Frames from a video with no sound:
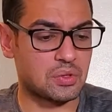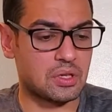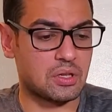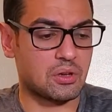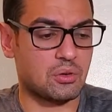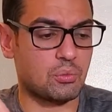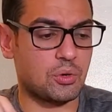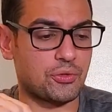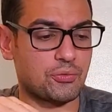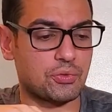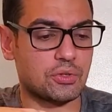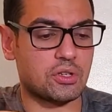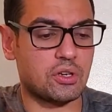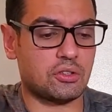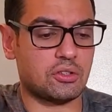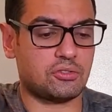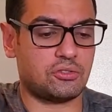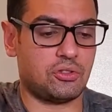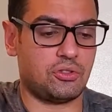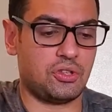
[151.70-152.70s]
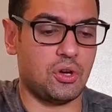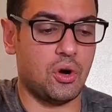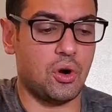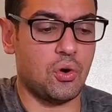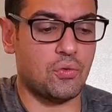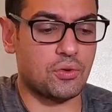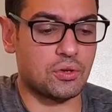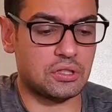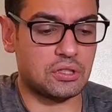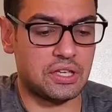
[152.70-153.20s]
With regards to the
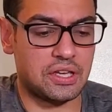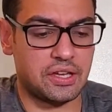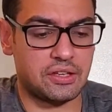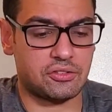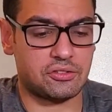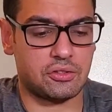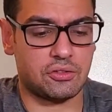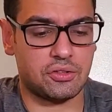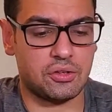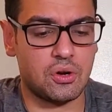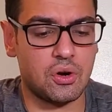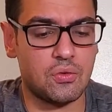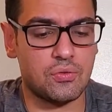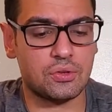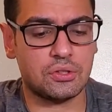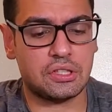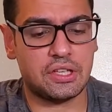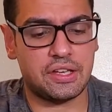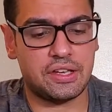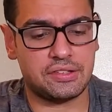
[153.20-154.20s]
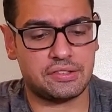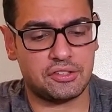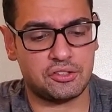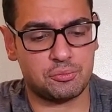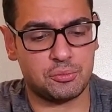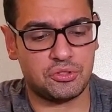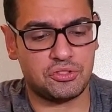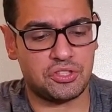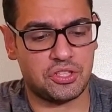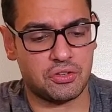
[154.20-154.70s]
overlay, so the overlay is this
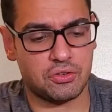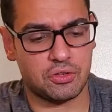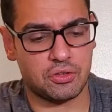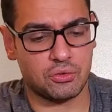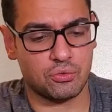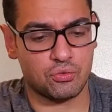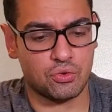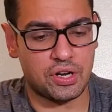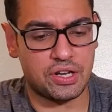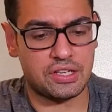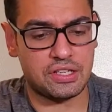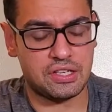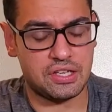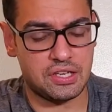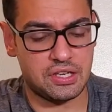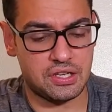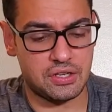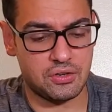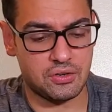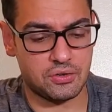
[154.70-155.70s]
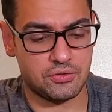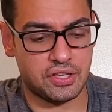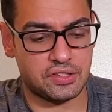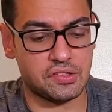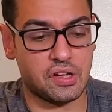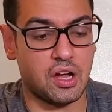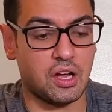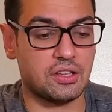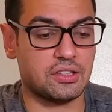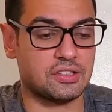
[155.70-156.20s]
material right here
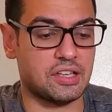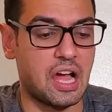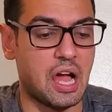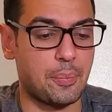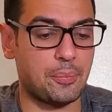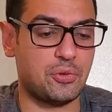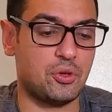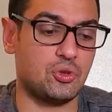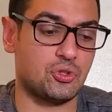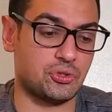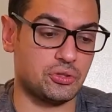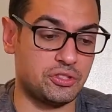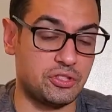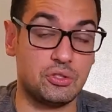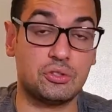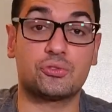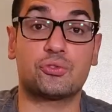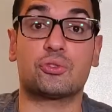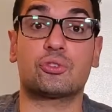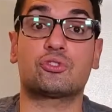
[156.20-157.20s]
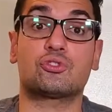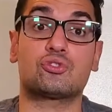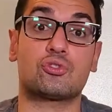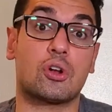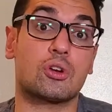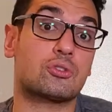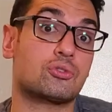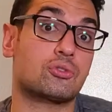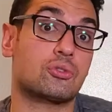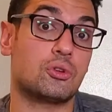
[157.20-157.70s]
that's on top, usually used for
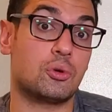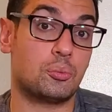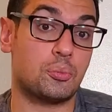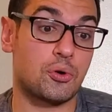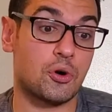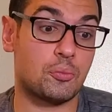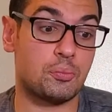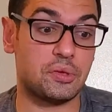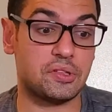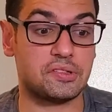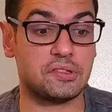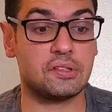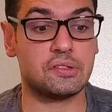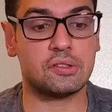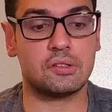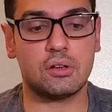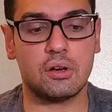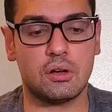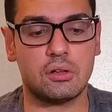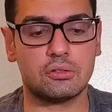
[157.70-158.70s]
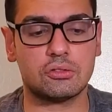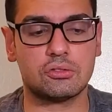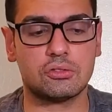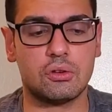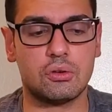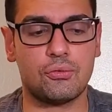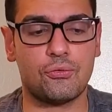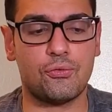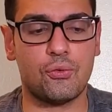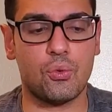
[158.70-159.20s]
structural purposes and
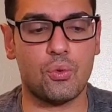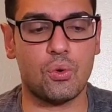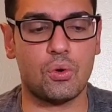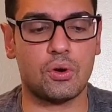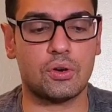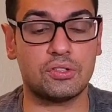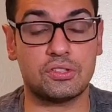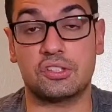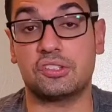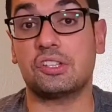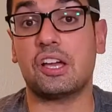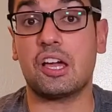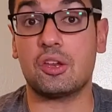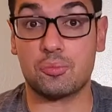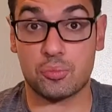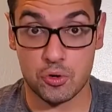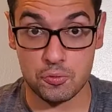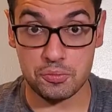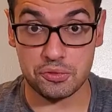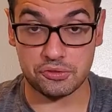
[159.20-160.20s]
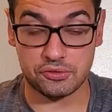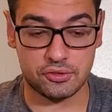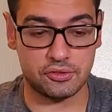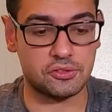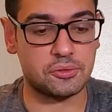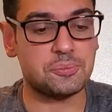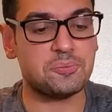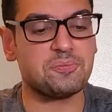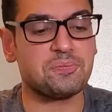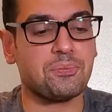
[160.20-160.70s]
also for design
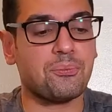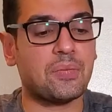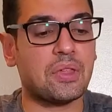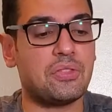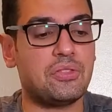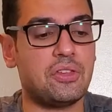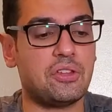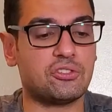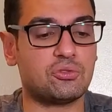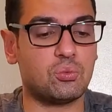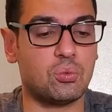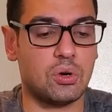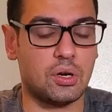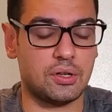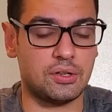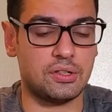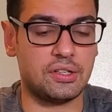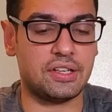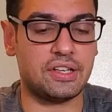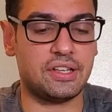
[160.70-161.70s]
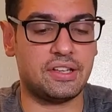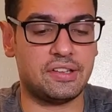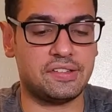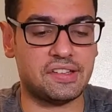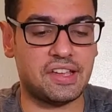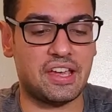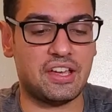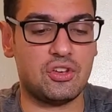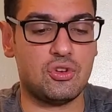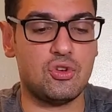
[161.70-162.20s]
purposes. This one is
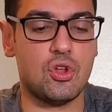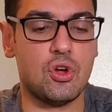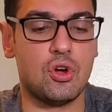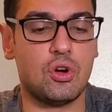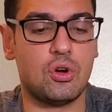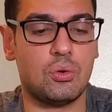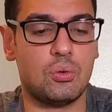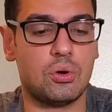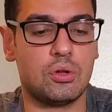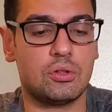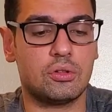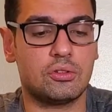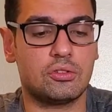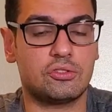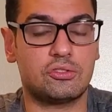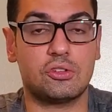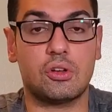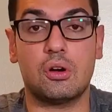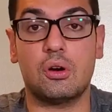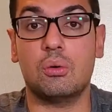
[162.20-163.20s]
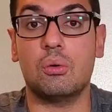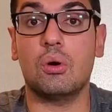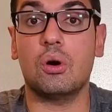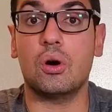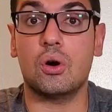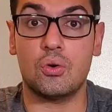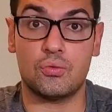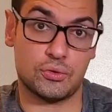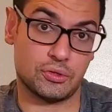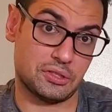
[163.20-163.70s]
a no-sew
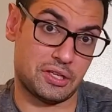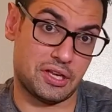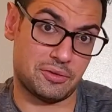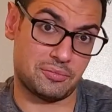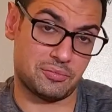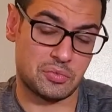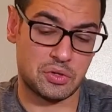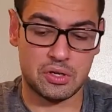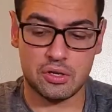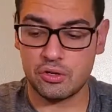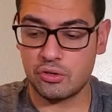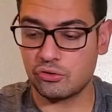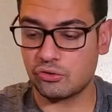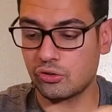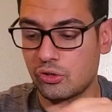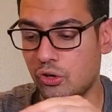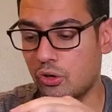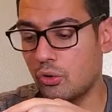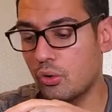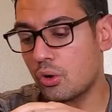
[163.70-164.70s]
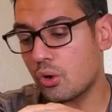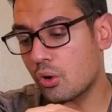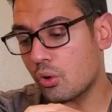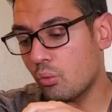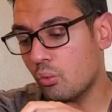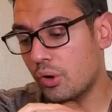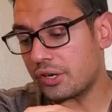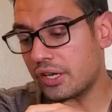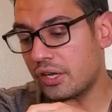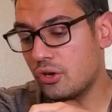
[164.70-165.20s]
overlay. So
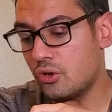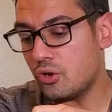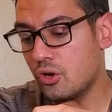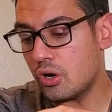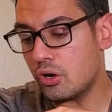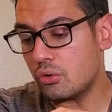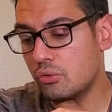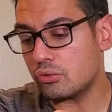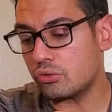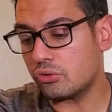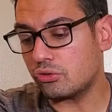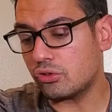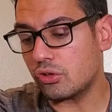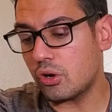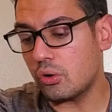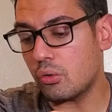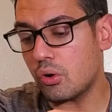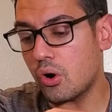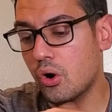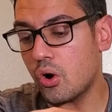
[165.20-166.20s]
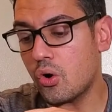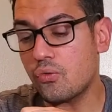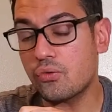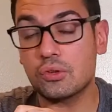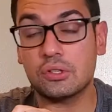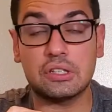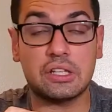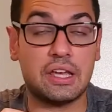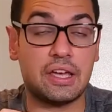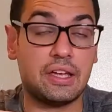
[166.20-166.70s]
what a no-sew
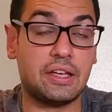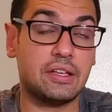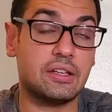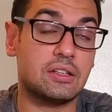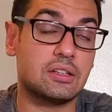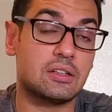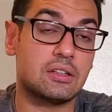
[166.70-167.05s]
overlay